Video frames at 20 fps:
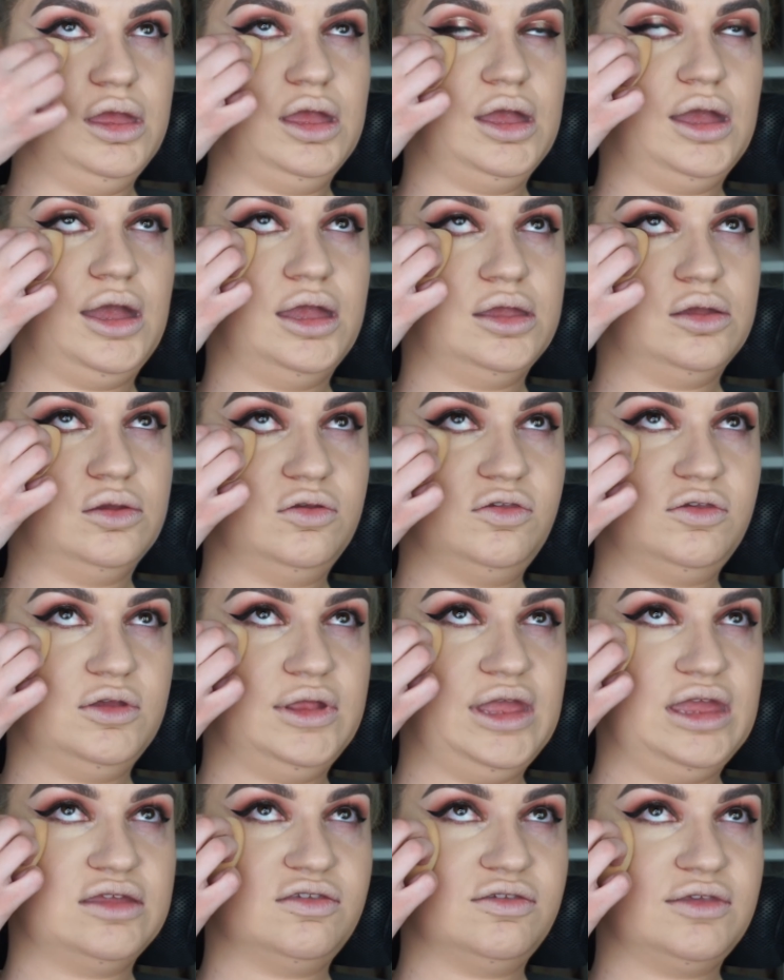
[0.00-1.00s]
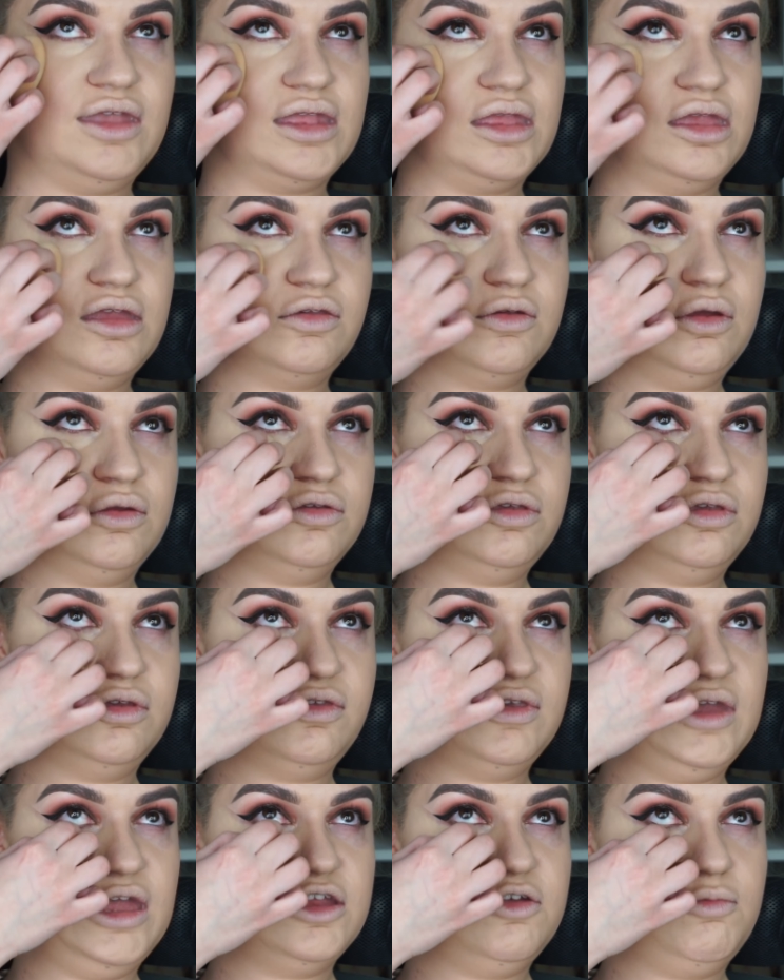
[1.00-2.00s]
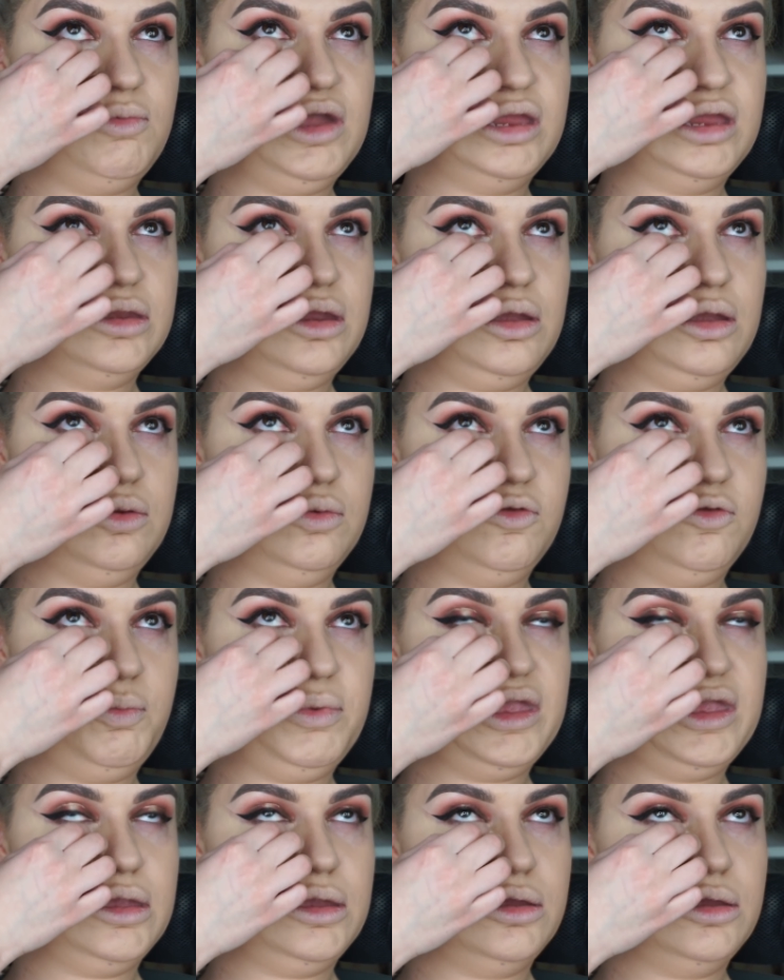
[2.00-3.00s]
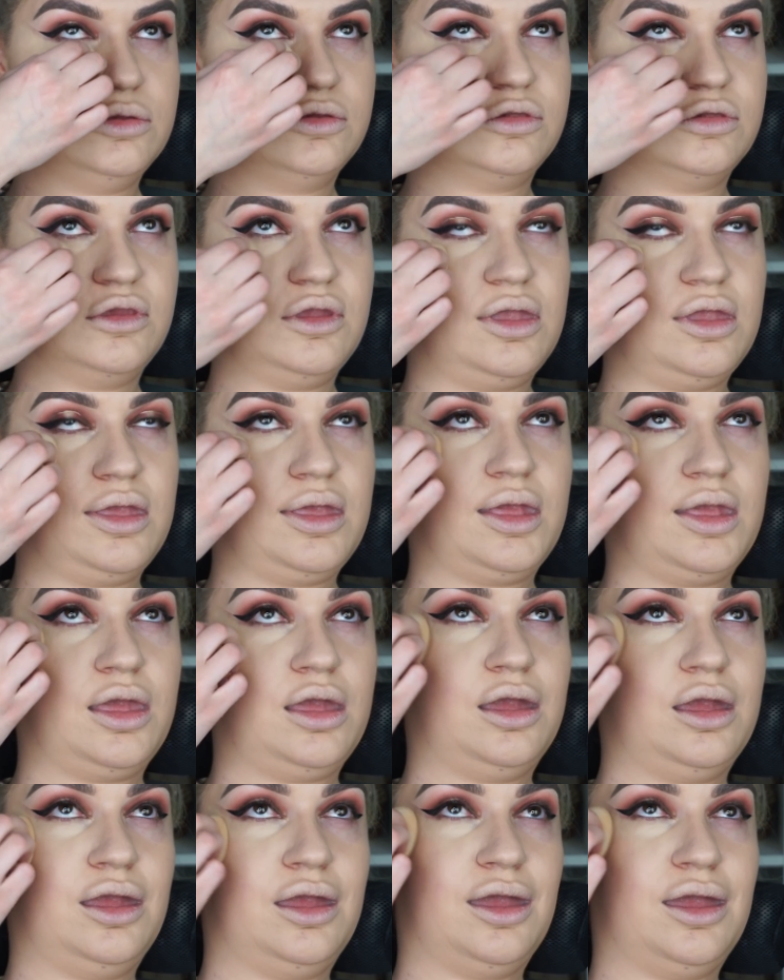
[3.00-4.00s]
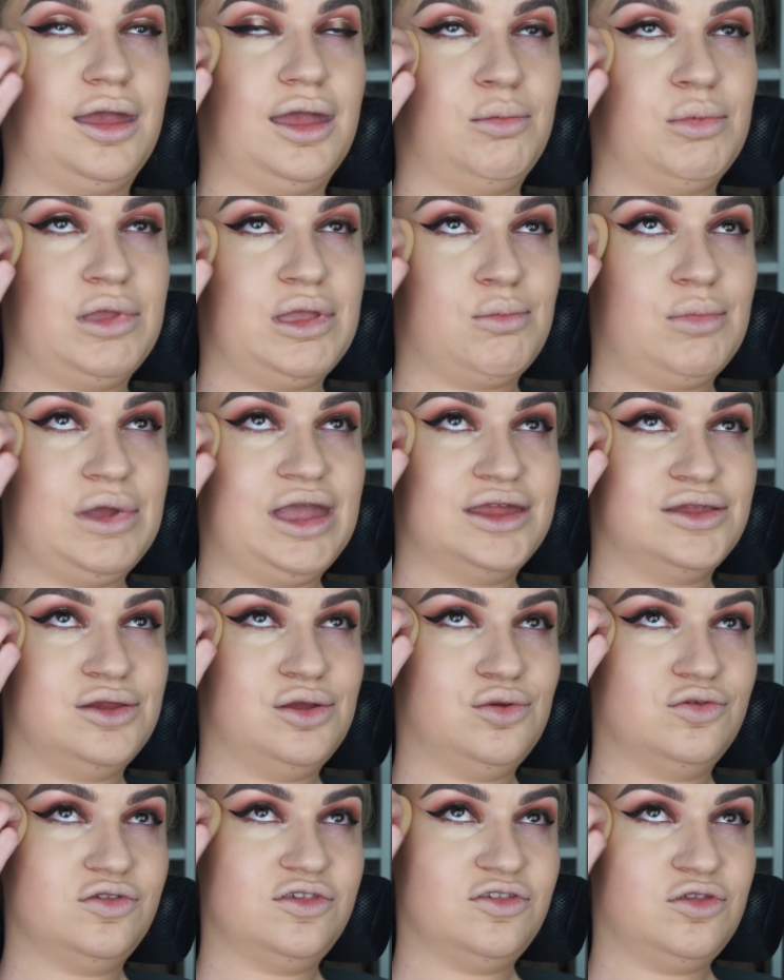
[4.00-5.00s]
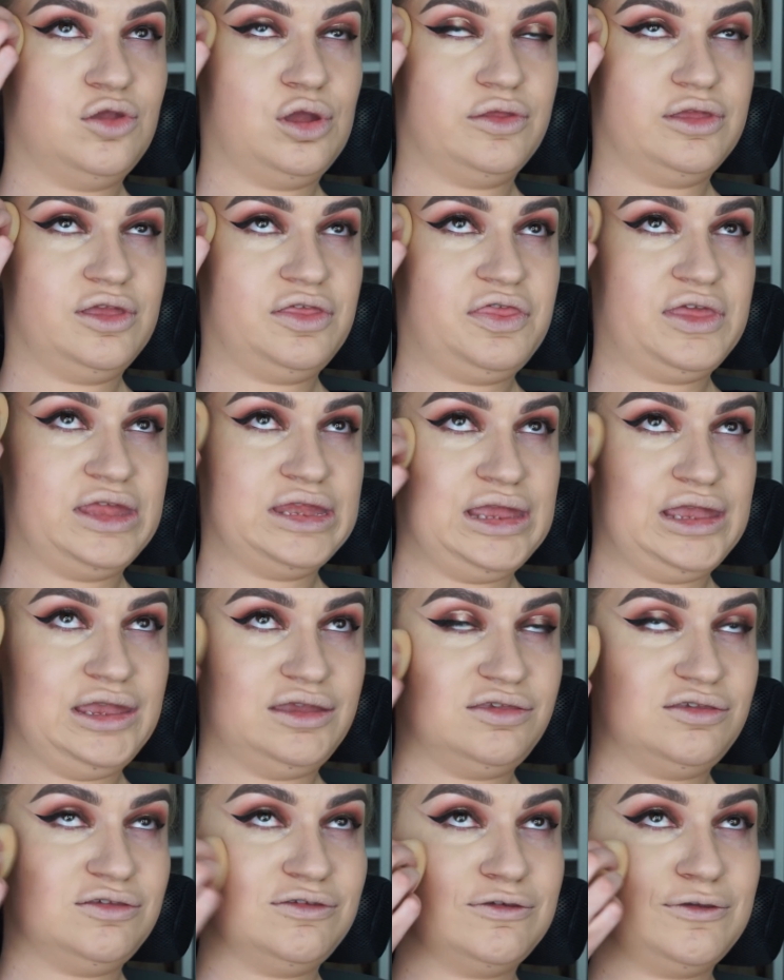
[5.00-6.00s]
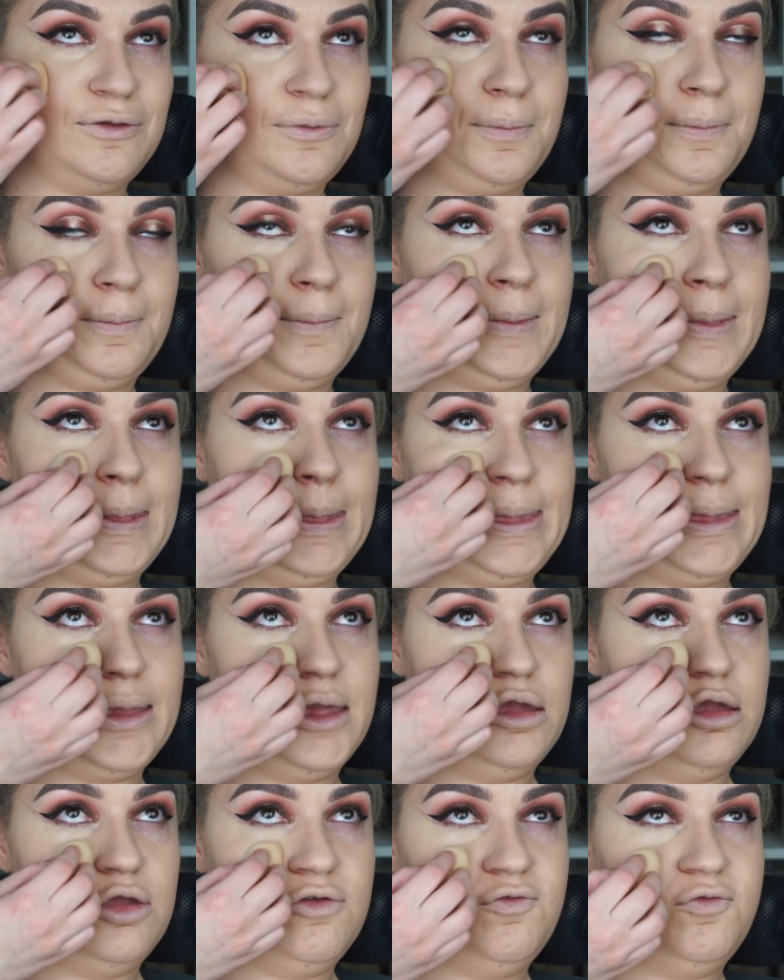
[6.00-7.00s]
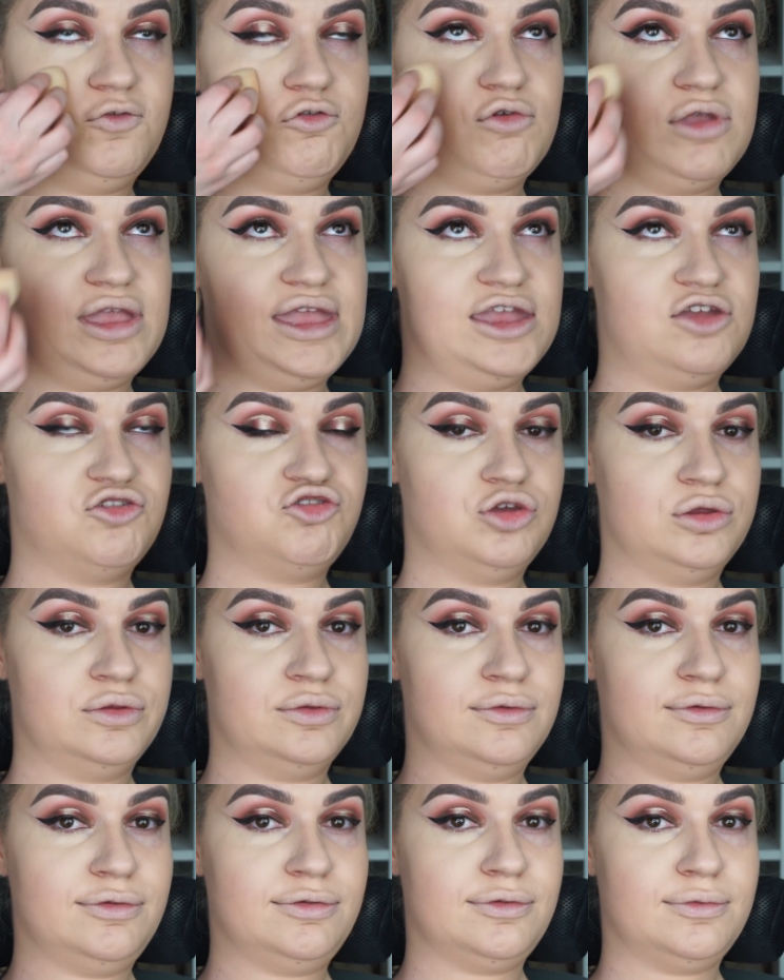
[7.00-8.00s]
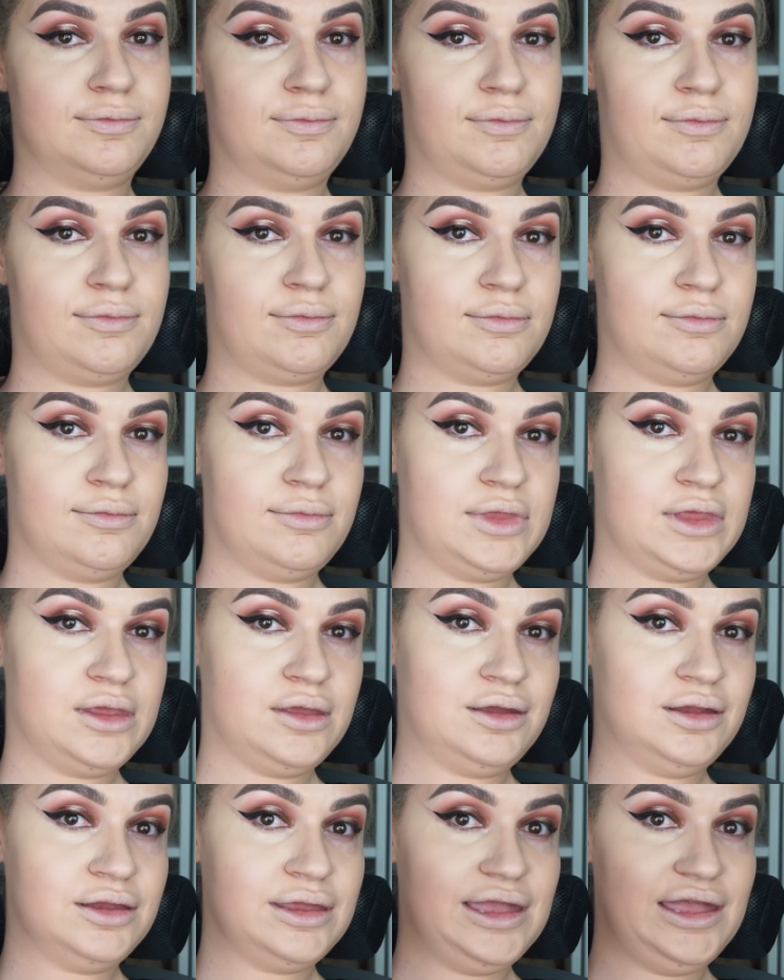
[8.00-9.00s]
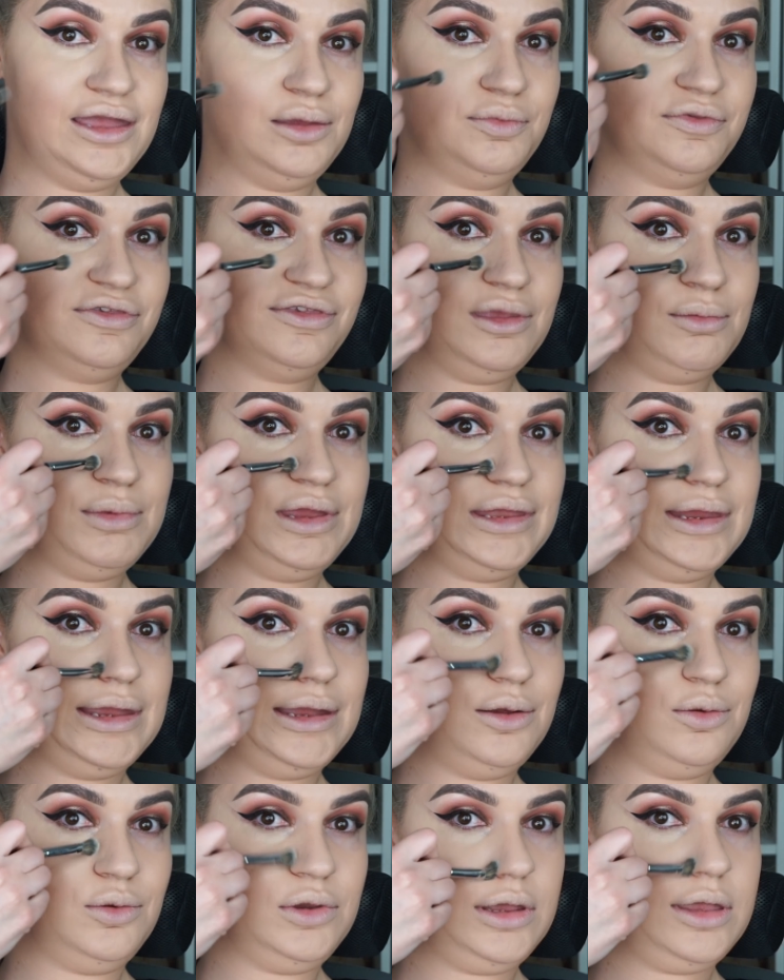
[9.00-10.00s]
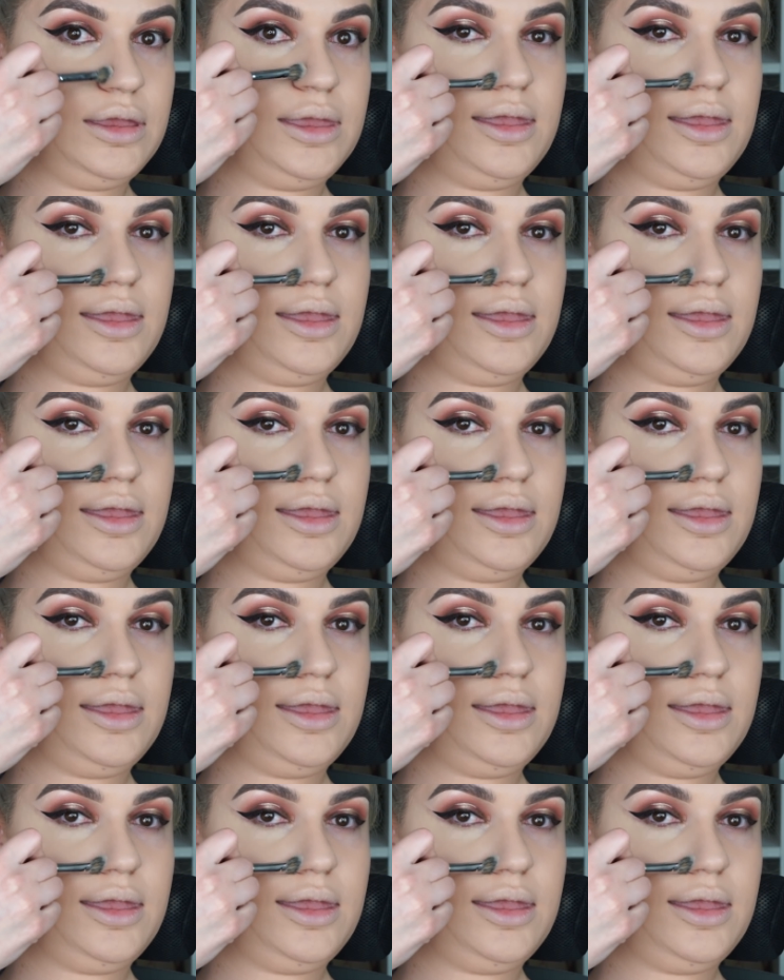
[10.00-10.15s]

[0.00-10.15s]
I also like to take this onto the side of my nose because, I mean, my nose is not the thinnest of creations. It helps slim it down.